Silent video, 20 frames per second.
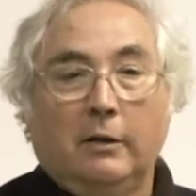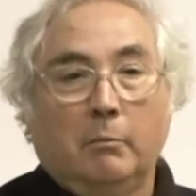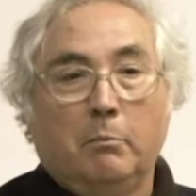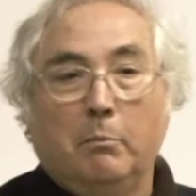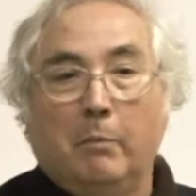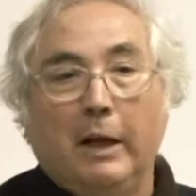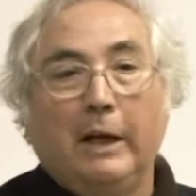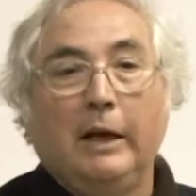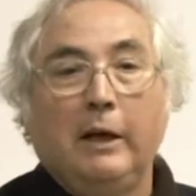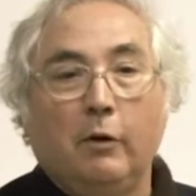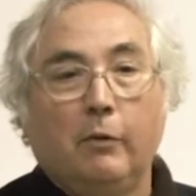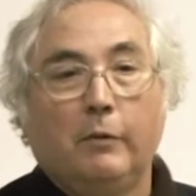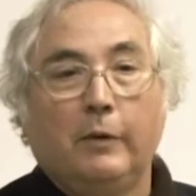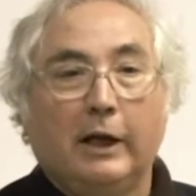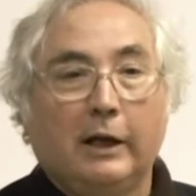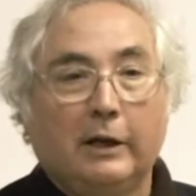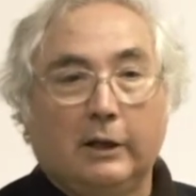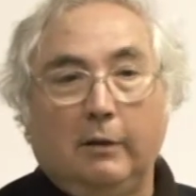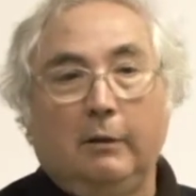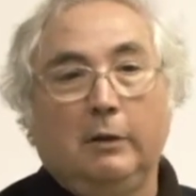many of
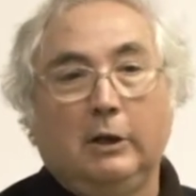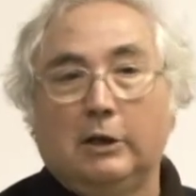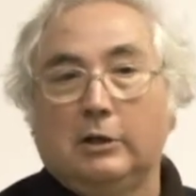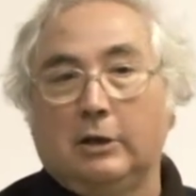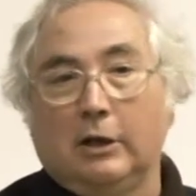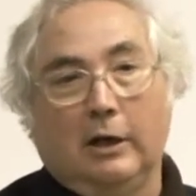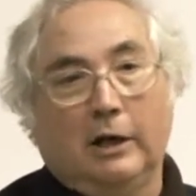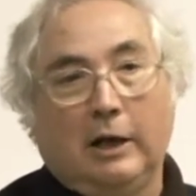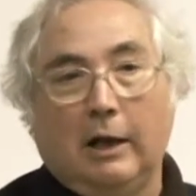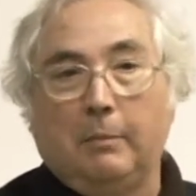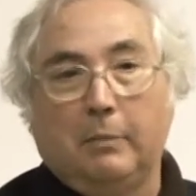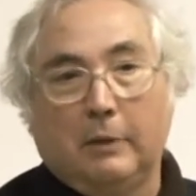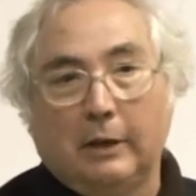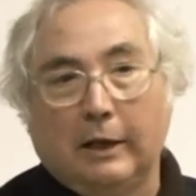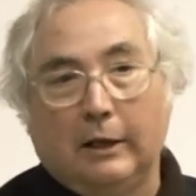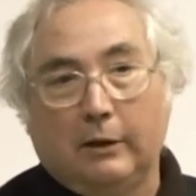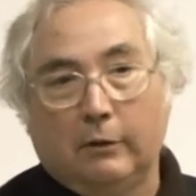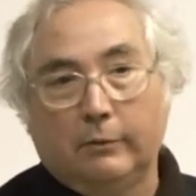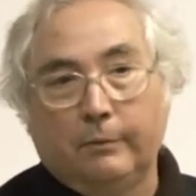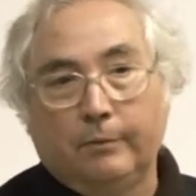the activities in Cape
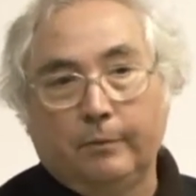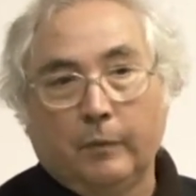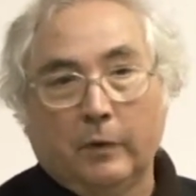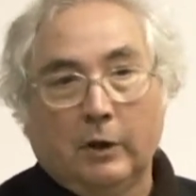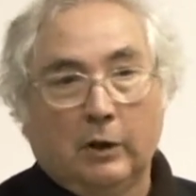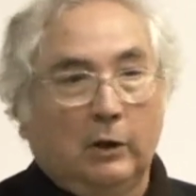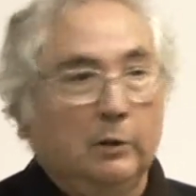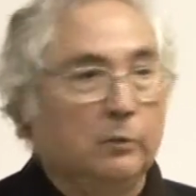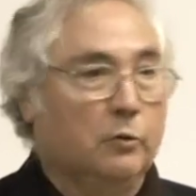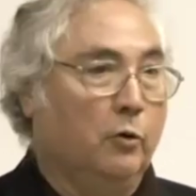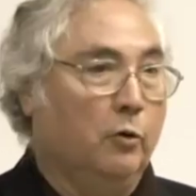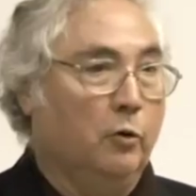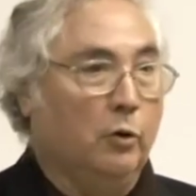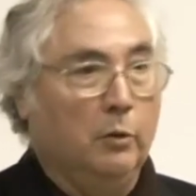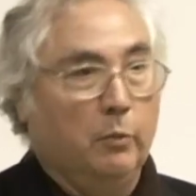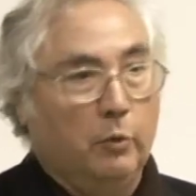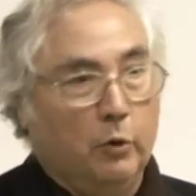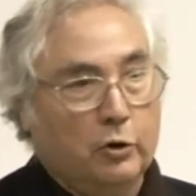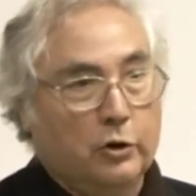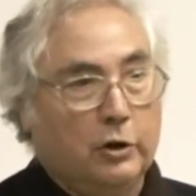Town, in terms of
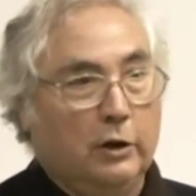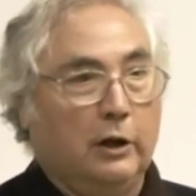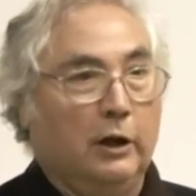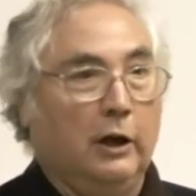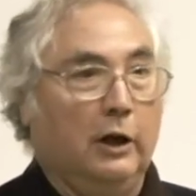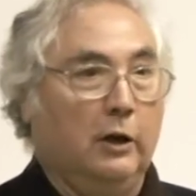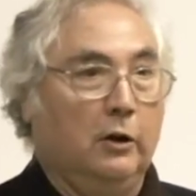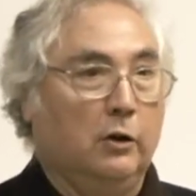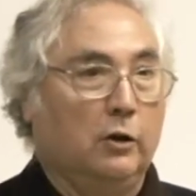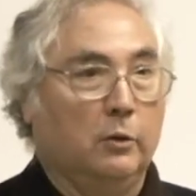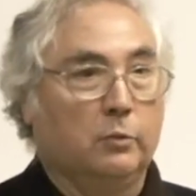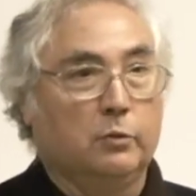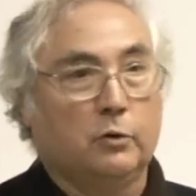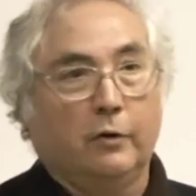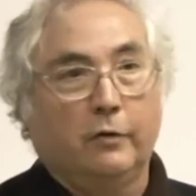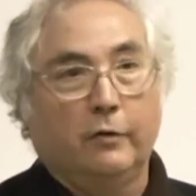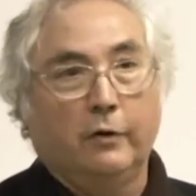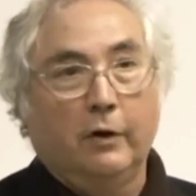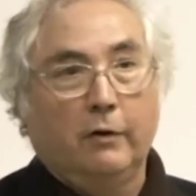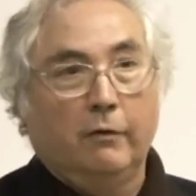university, in terms
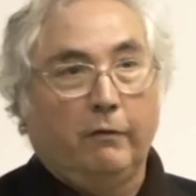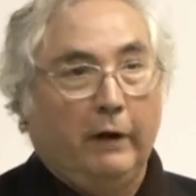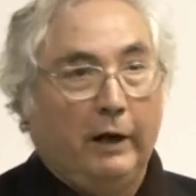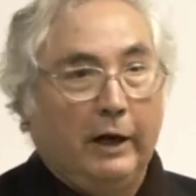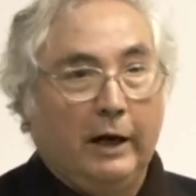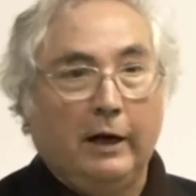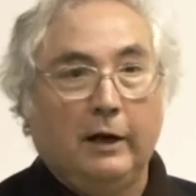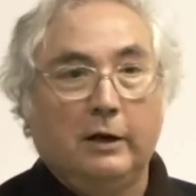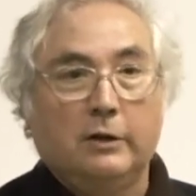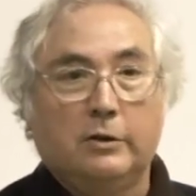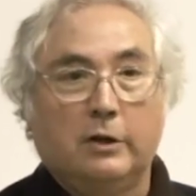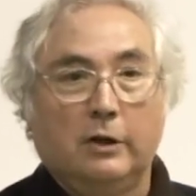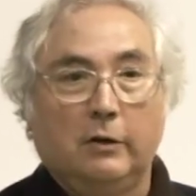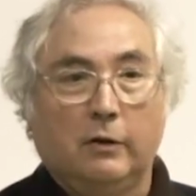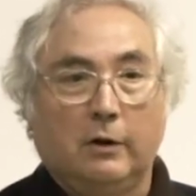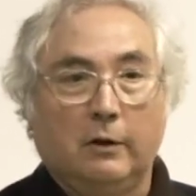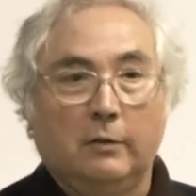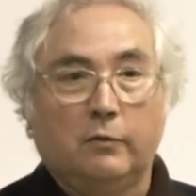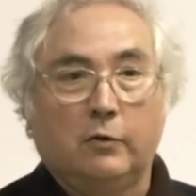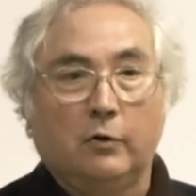of finance,
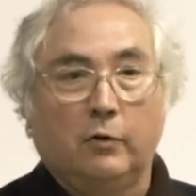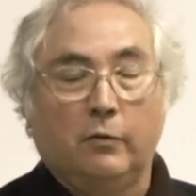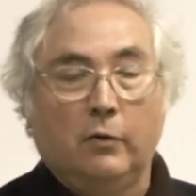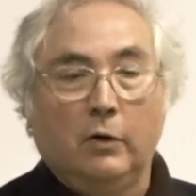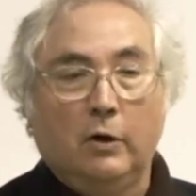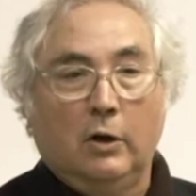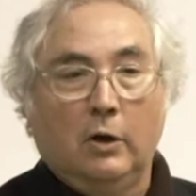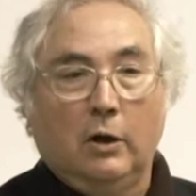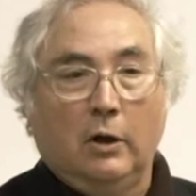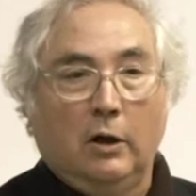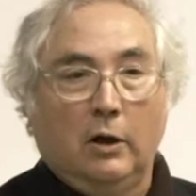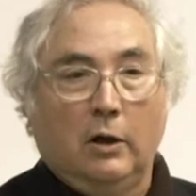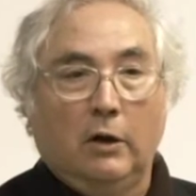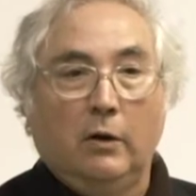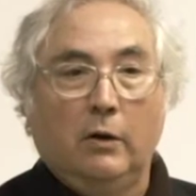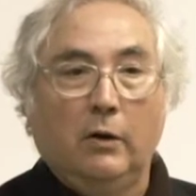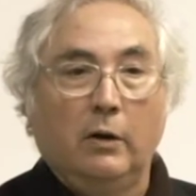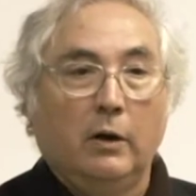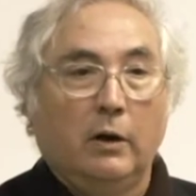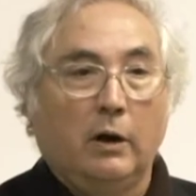in terms of
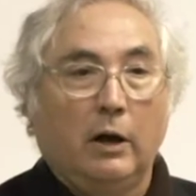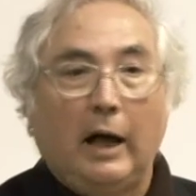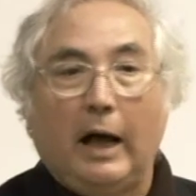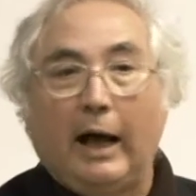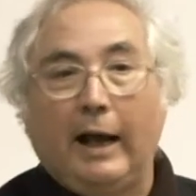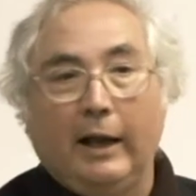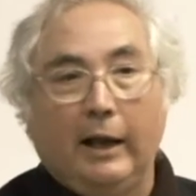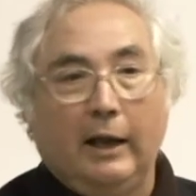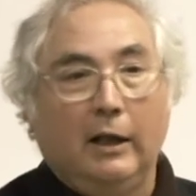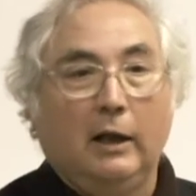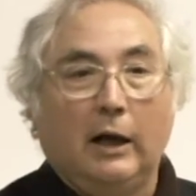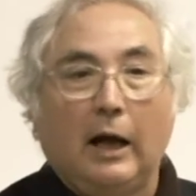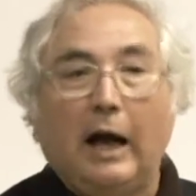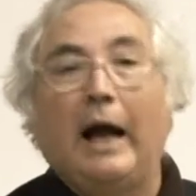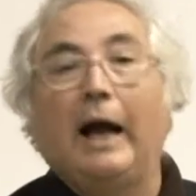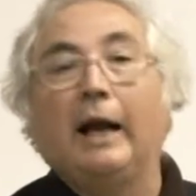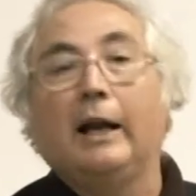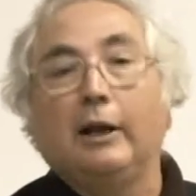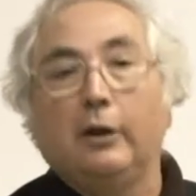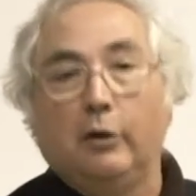highly
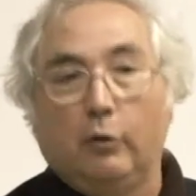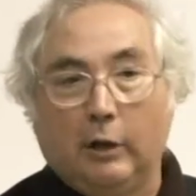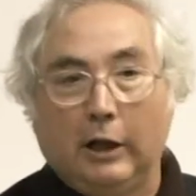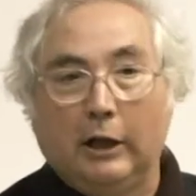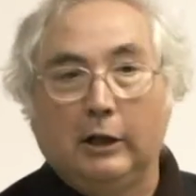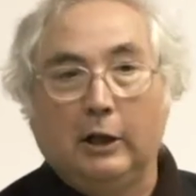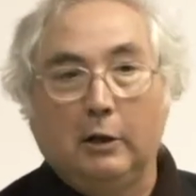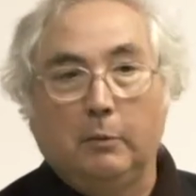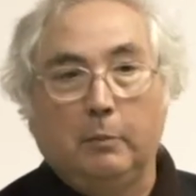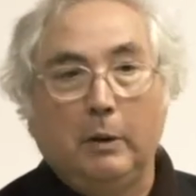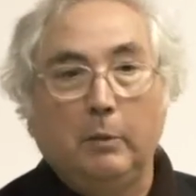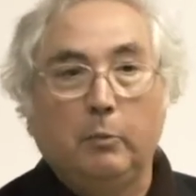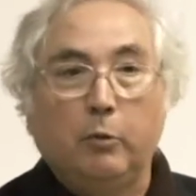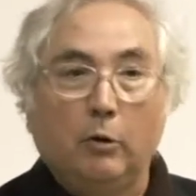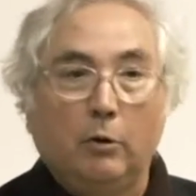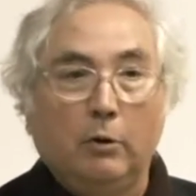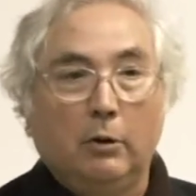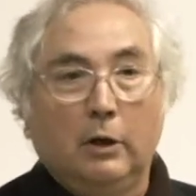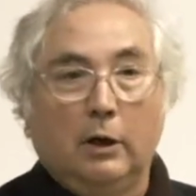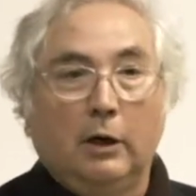educated
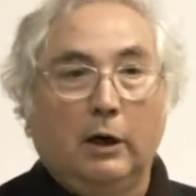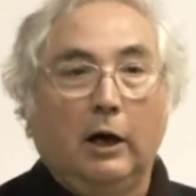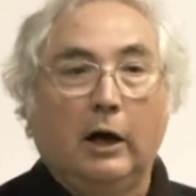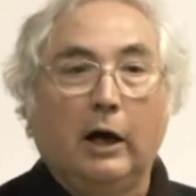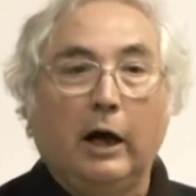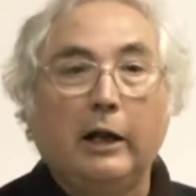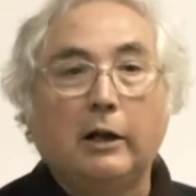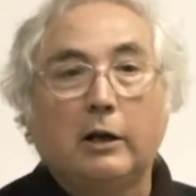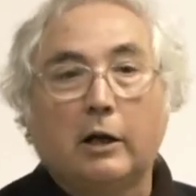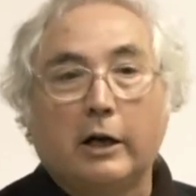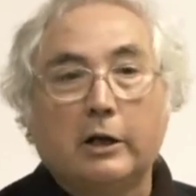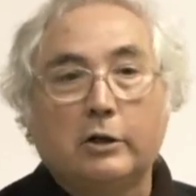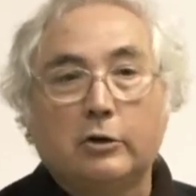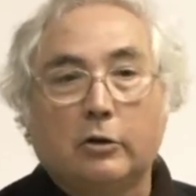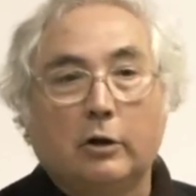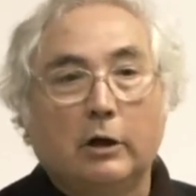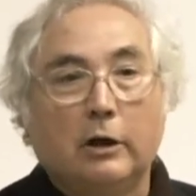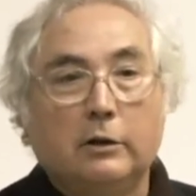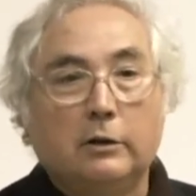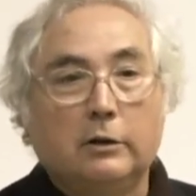people, great
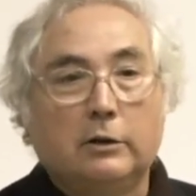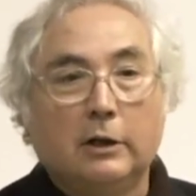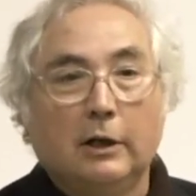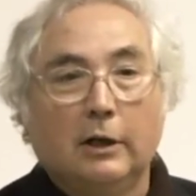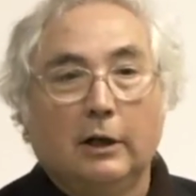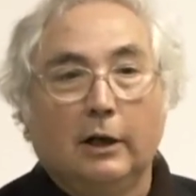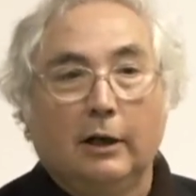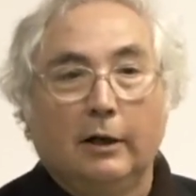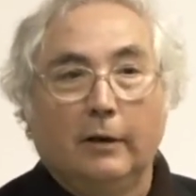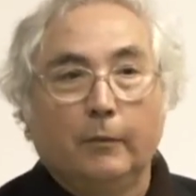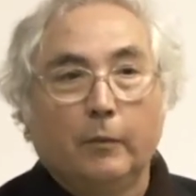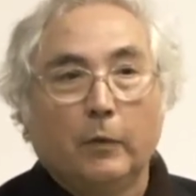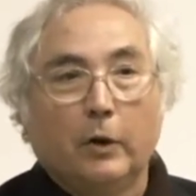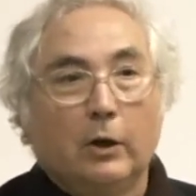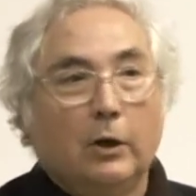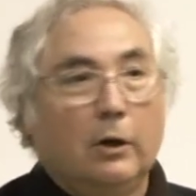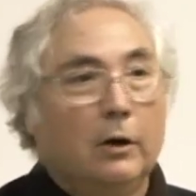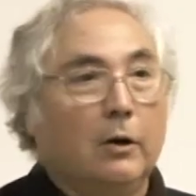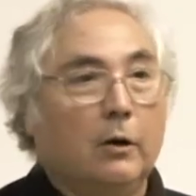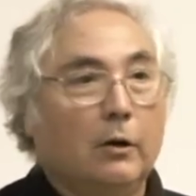restaurants,
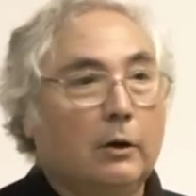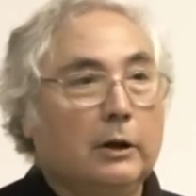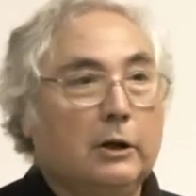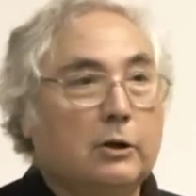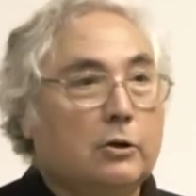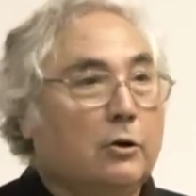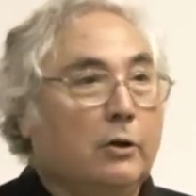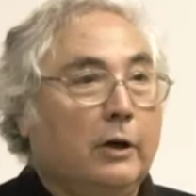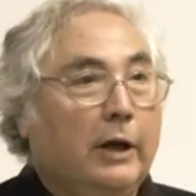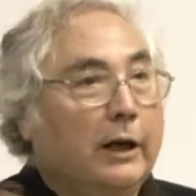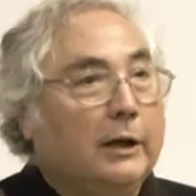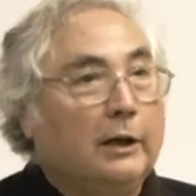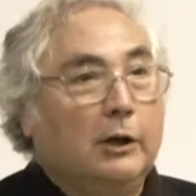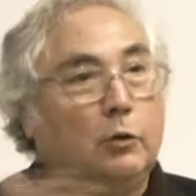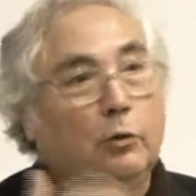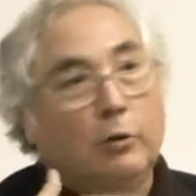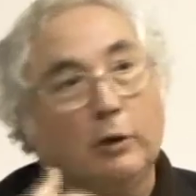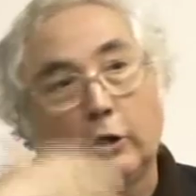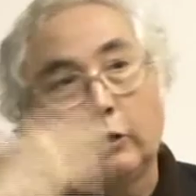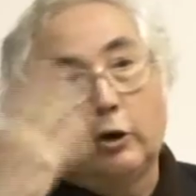all this
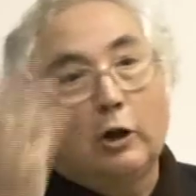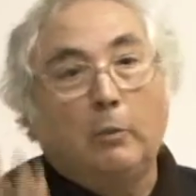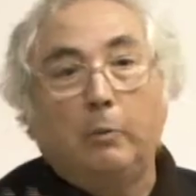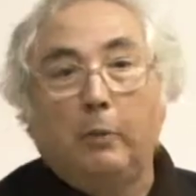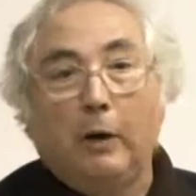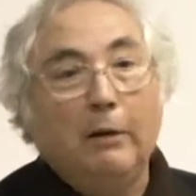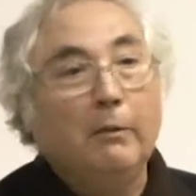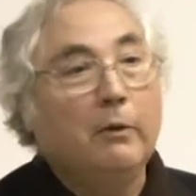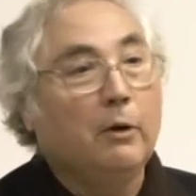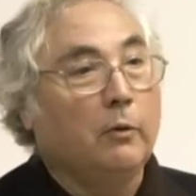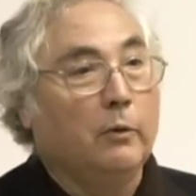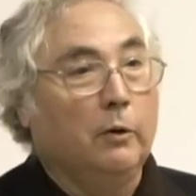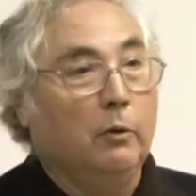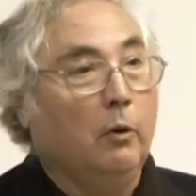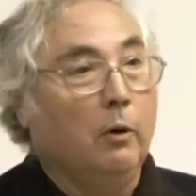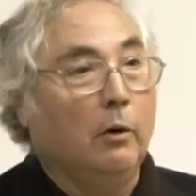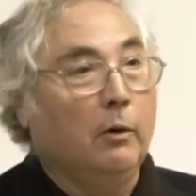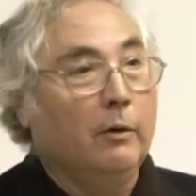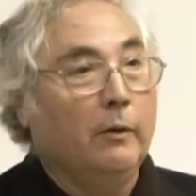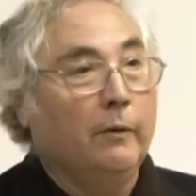connected to the top level of the
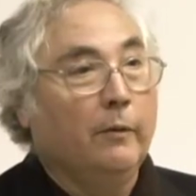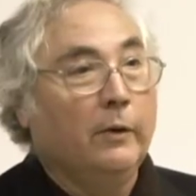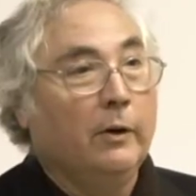world.